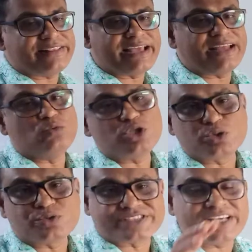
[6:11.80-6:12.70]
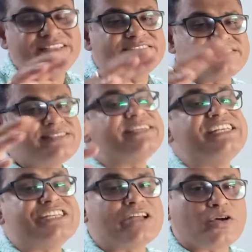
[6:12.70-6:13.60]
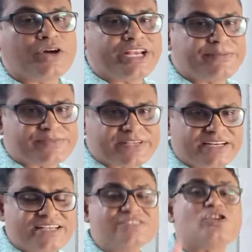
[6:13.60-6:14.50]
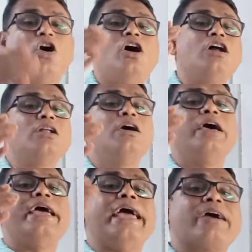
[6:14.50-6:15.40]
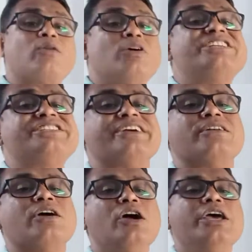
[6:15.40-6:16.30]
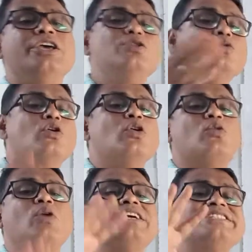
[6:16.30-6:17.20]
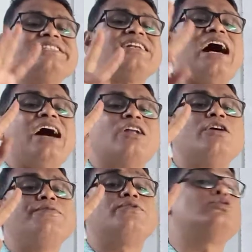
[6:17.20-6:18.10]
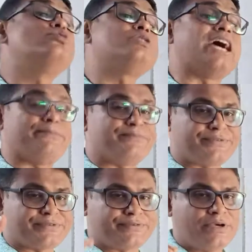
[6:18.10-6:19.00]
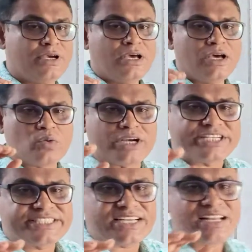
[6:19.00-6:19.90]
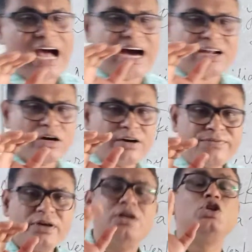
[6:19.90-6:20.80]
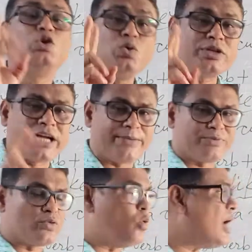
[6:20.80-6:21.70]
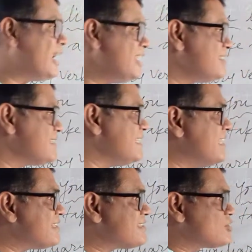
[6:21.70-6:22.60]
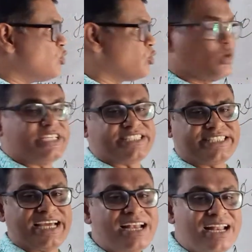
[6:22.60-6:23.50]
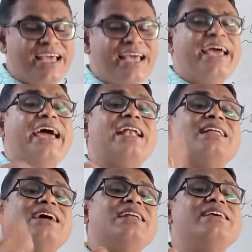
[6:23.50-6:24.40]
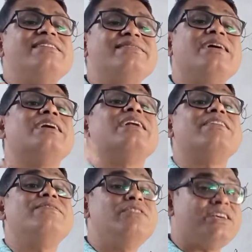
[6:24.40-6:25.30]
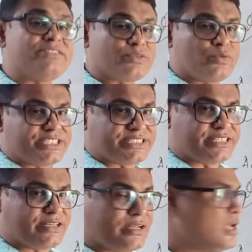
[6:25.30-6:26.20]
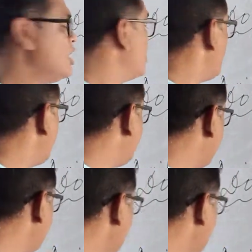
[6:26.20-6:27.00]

then we should say this is interrogative sentence or a question. You know, question are of two types. Question are of two types. One is yes no question, another is WS question. When